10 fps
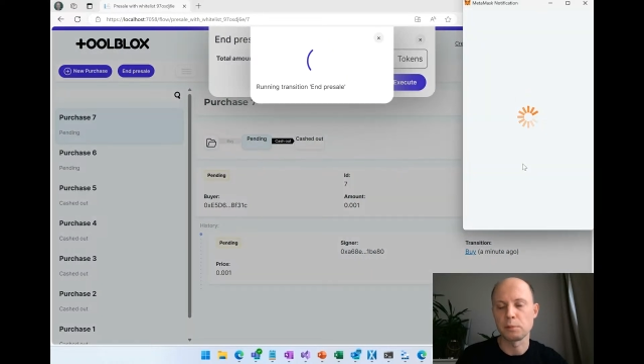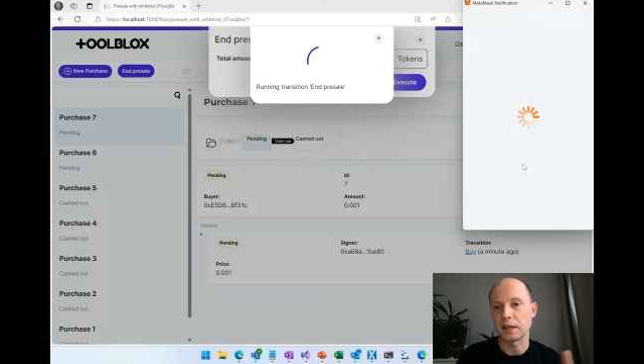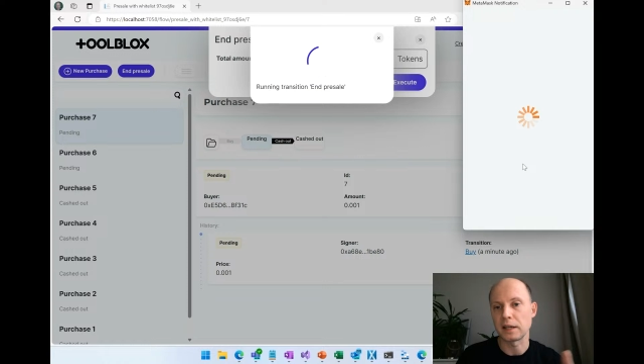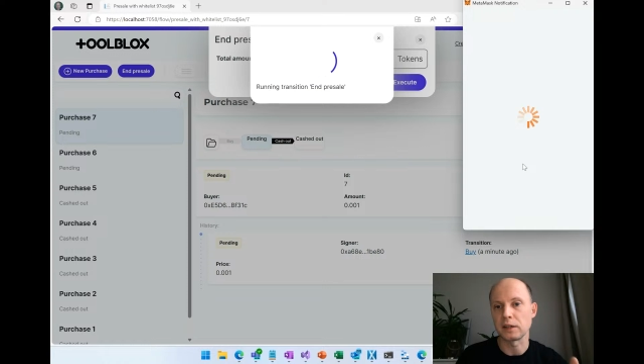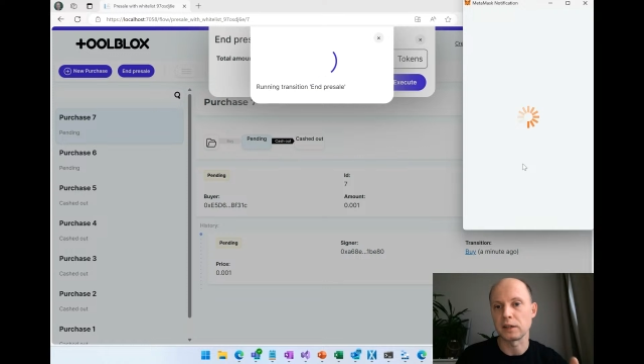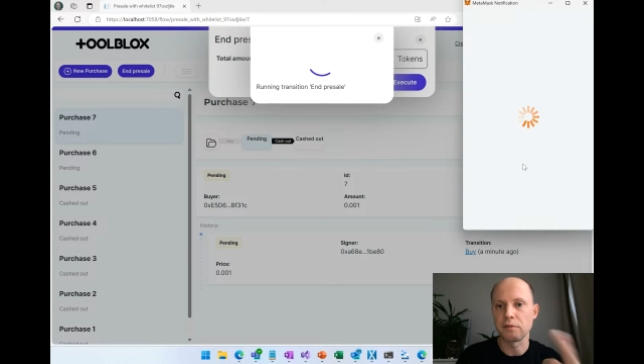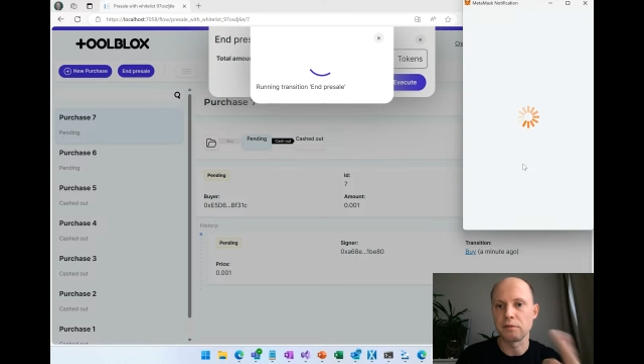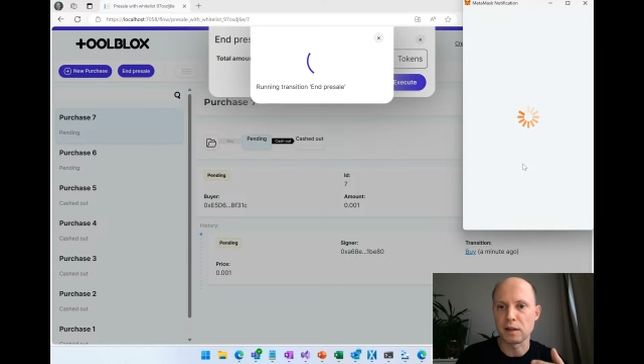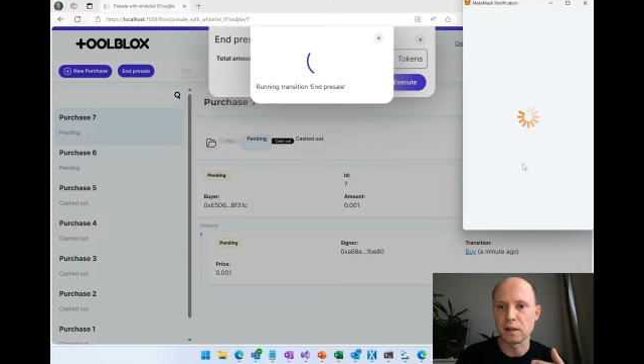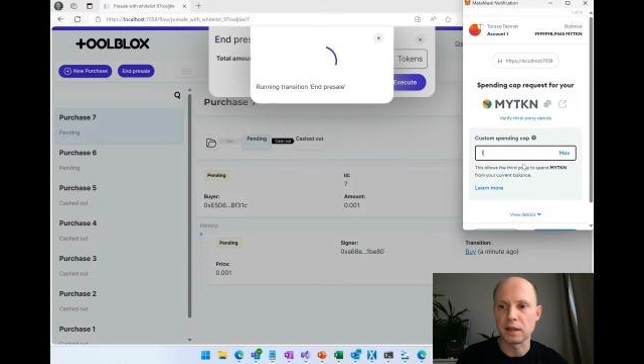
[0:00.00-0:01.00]
It will actually
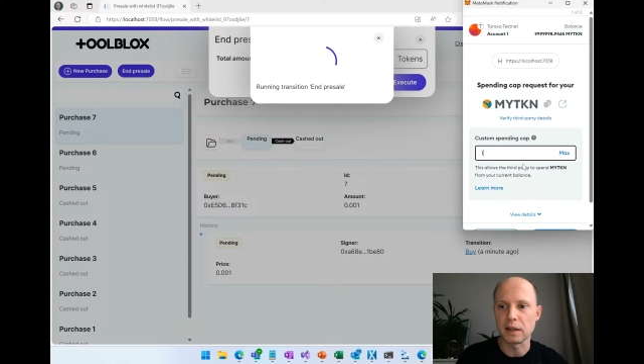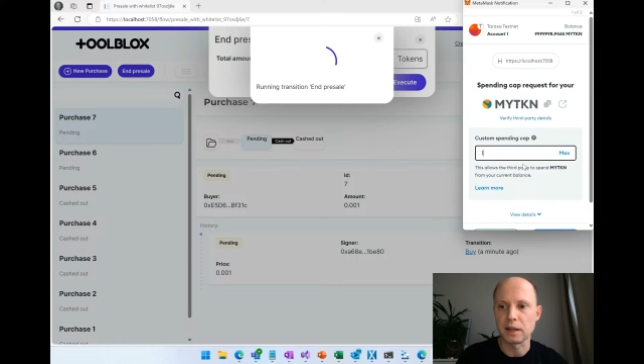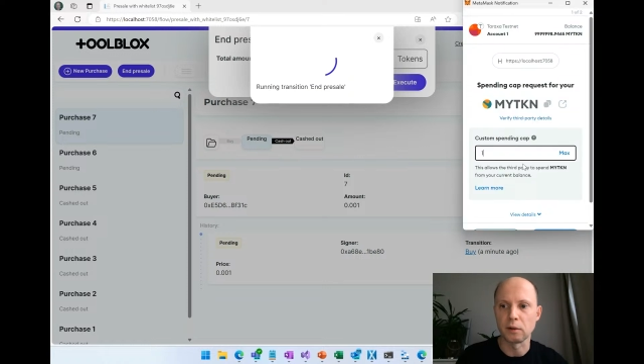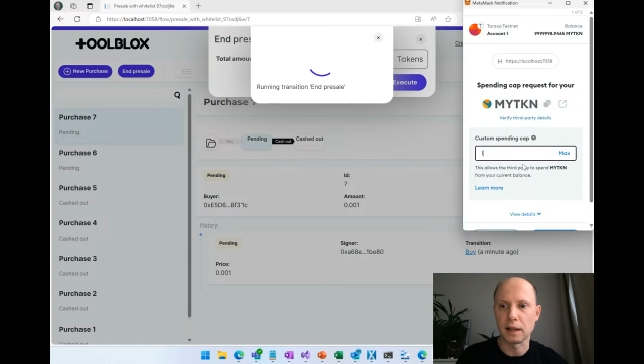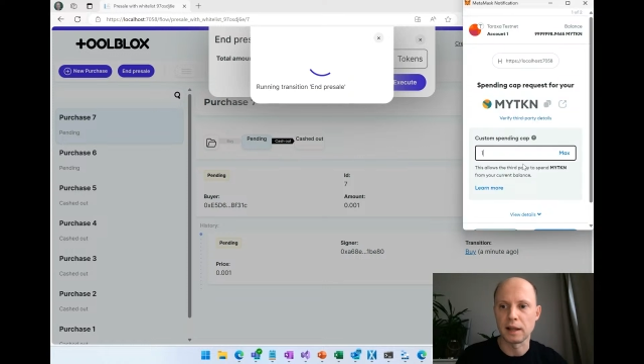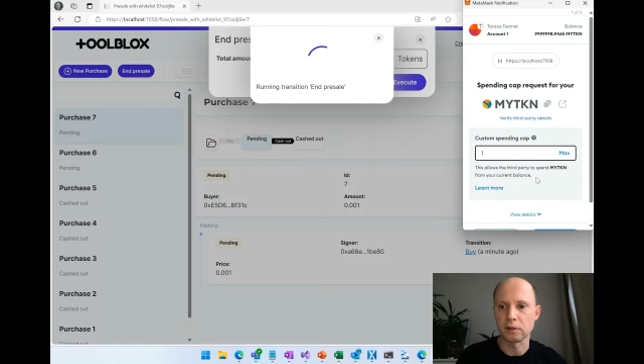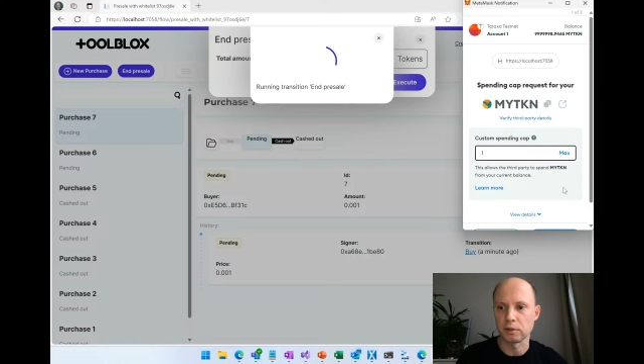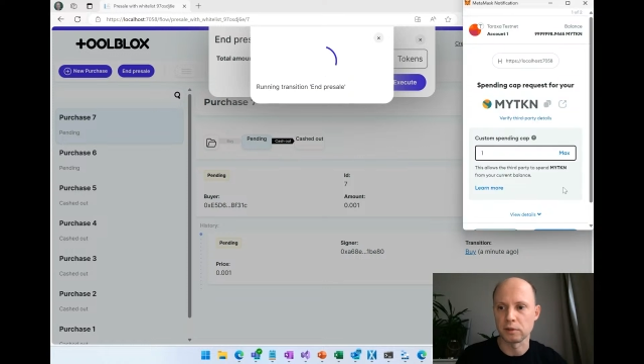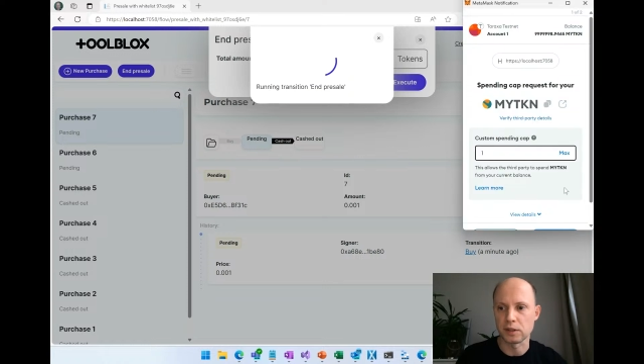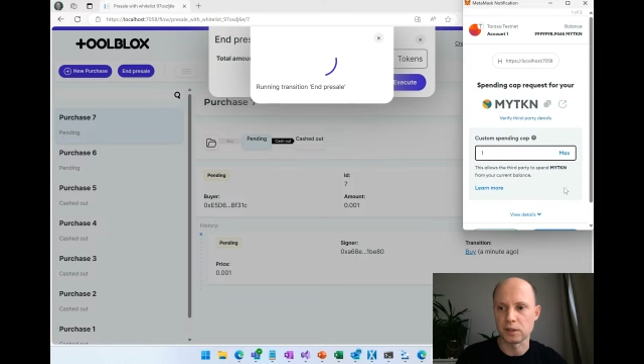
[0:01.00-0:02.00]
refund me all the
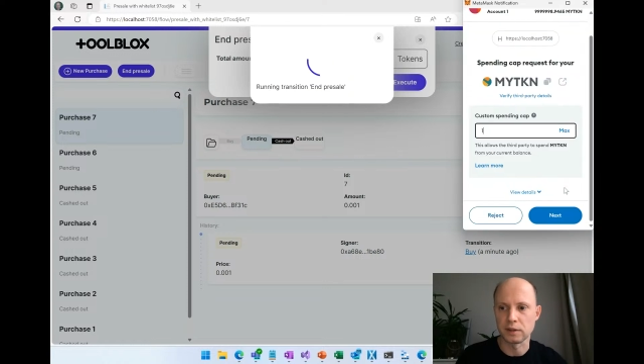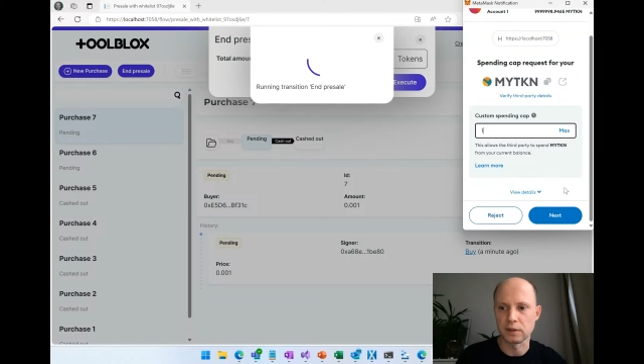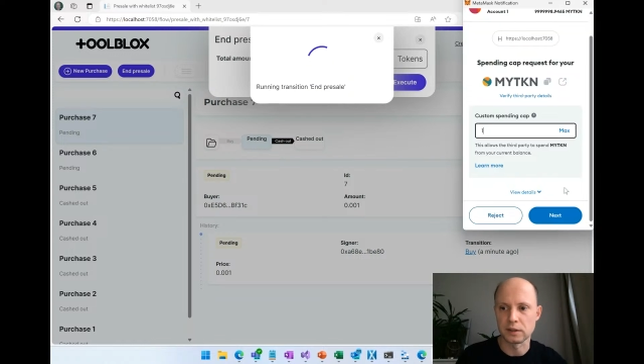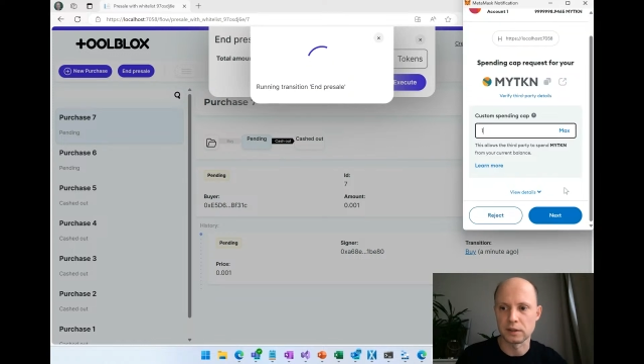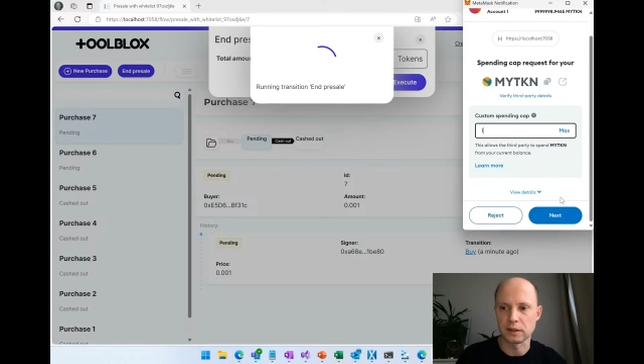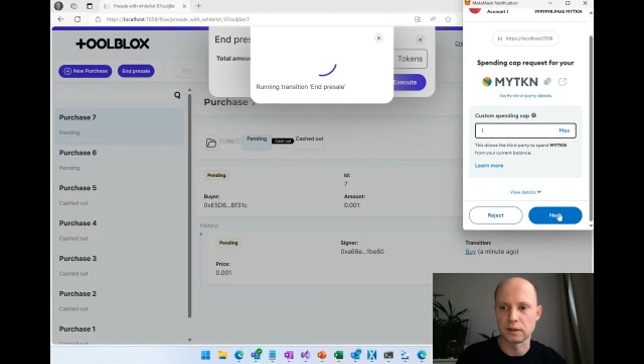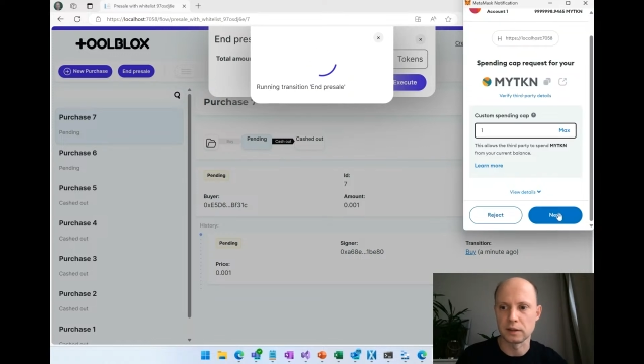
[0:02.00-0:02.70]
leftovers if there's